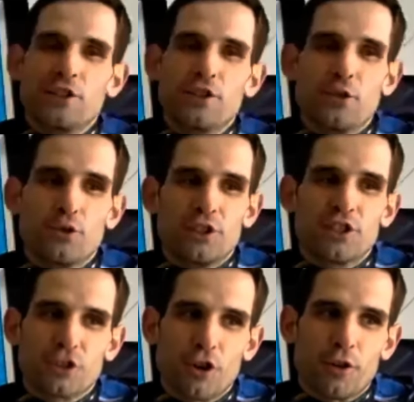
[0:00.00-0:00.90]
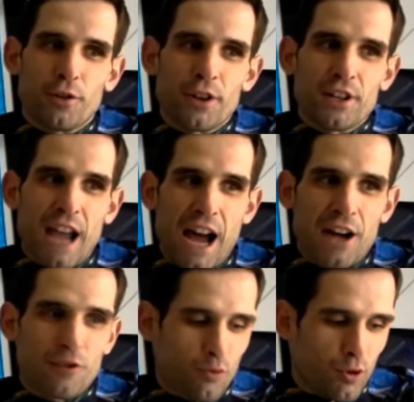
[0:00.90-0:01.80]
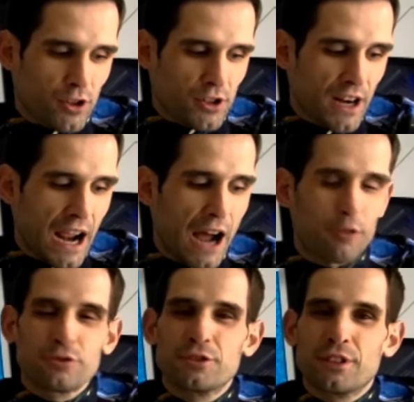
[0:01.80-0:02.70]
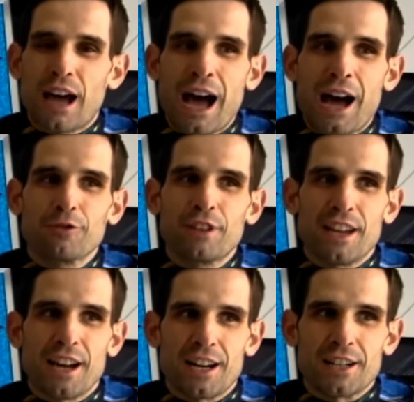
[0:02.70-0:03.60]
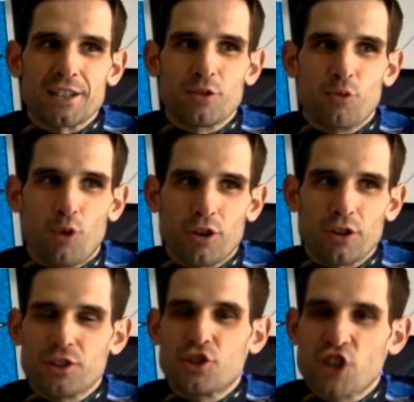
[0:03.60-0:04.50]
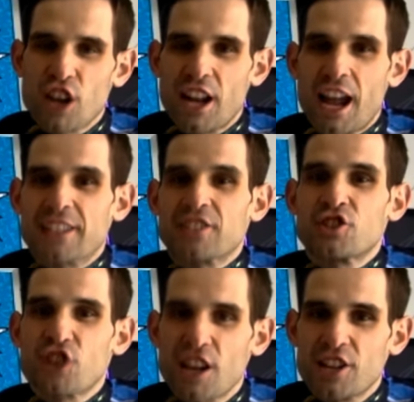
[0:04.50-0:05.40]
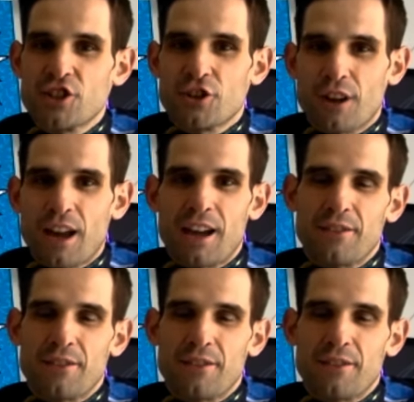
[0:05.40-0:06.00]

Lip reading: you discover the art world? How the art world has changed your life?